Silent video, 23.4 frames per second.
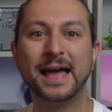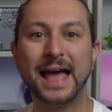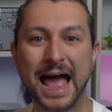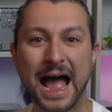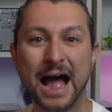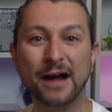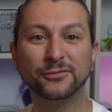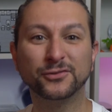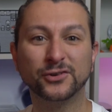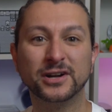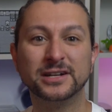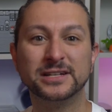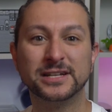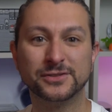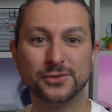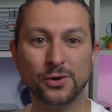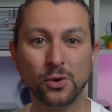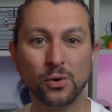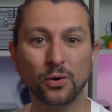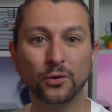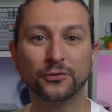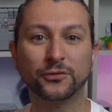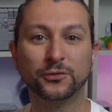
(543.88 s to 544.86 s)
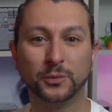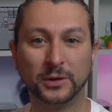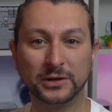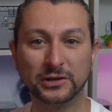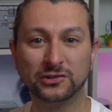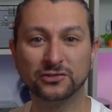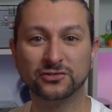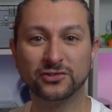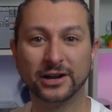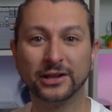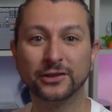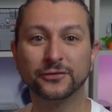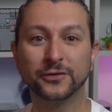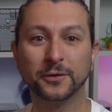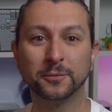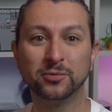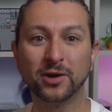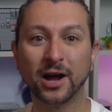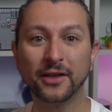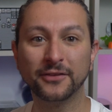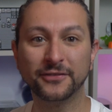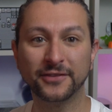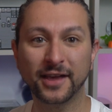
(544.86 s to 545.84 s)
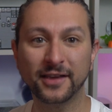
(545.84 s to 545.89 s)
After I did the whole Switch transfer
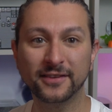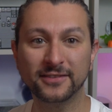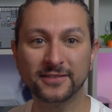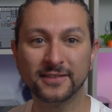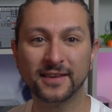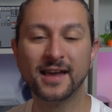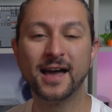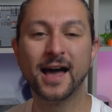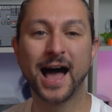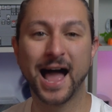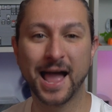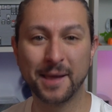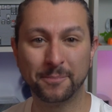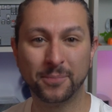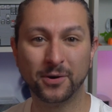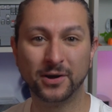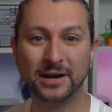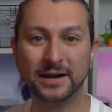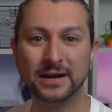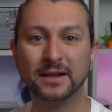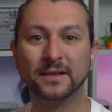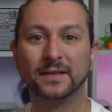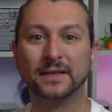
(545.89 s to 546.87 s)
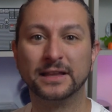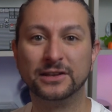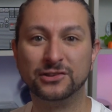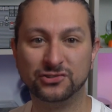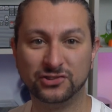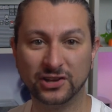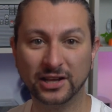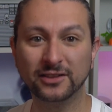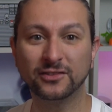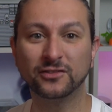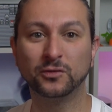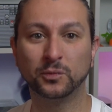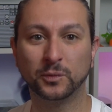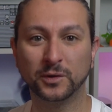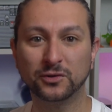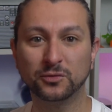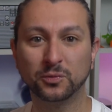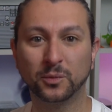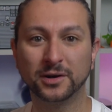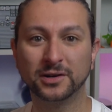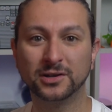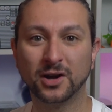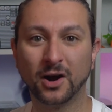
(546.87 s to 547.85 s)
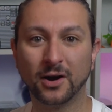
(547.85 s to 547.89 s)
process, I put in a legit Switch
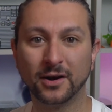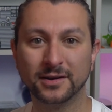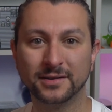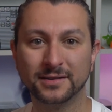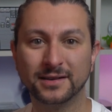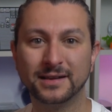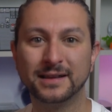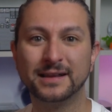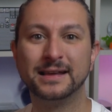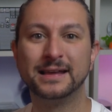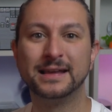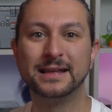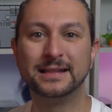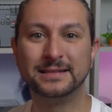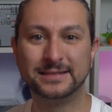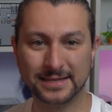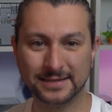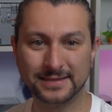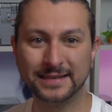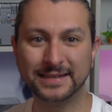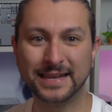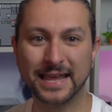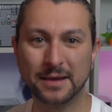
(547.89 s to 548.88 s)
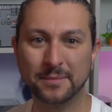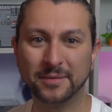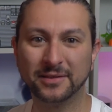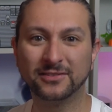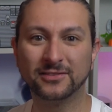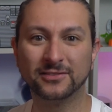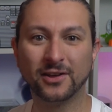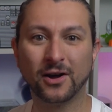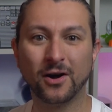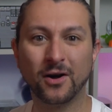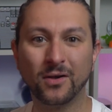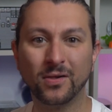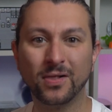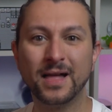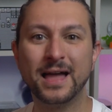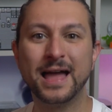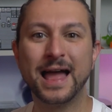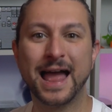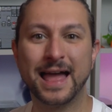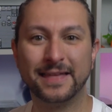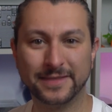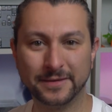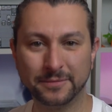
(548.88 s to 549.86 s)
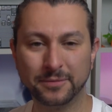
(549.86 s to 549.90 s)
1 cart, did the game install,
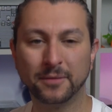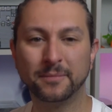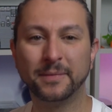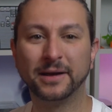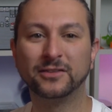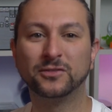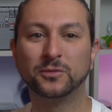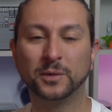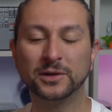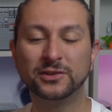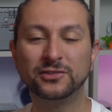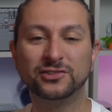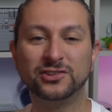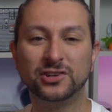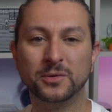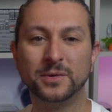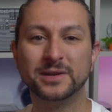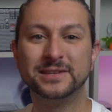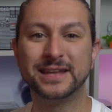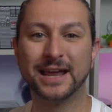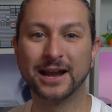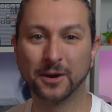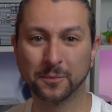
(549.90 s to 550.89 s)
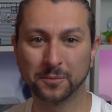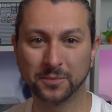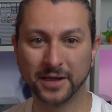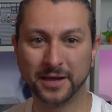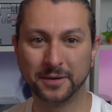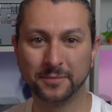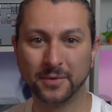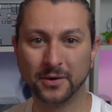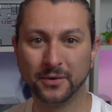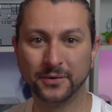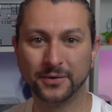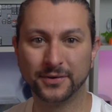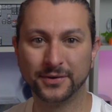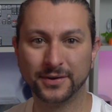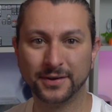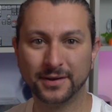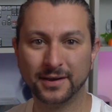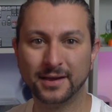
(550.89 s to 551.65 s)
and then put my Switch 2 into airplane mode.